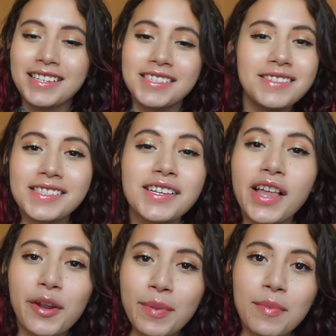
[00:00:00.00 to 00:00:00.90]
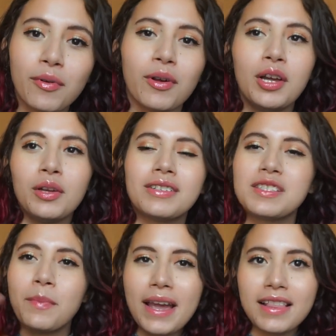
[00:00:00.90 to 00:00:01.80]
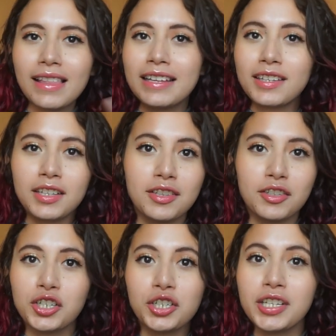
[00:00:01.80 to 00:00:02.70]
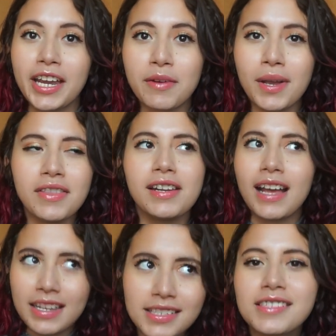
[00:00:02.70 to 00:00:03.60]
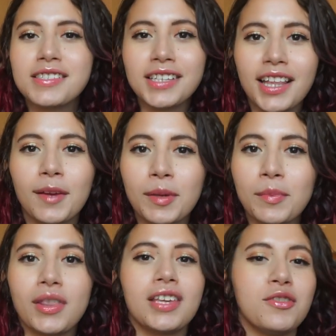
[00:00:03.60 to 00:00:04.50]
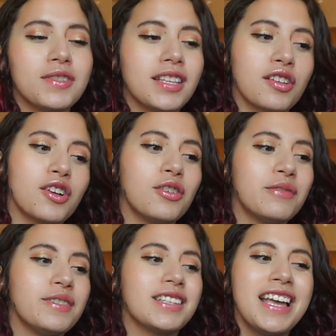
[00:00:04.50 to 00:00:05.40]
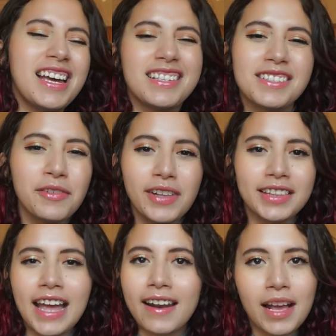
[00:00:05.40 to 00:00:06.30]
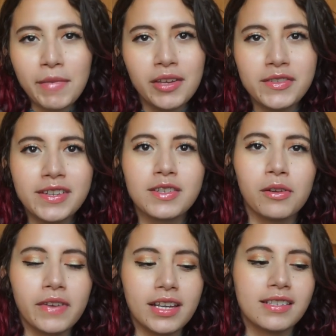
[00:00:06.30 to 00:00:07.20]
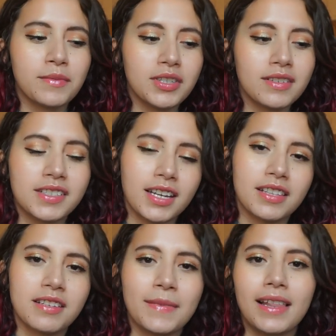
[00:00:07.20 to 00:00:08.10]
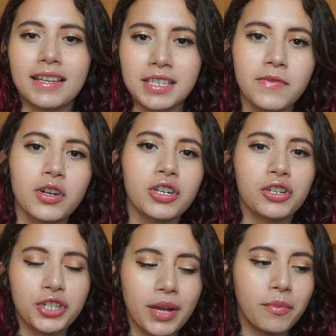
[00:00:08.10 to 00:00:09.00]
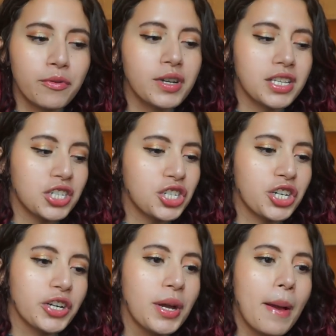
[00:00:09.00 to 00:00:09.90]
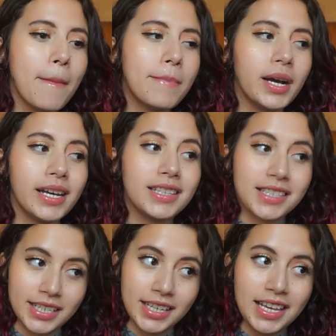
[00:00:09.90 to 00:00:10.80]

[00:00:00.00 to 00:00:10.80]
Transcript: still see a lot of people, despite like the curly hair method, I still see a lot of people that use silicones and stuff like that. I'm not using sulfates. I'm still sticking to my like DivaCurl shampoo and conditioner, but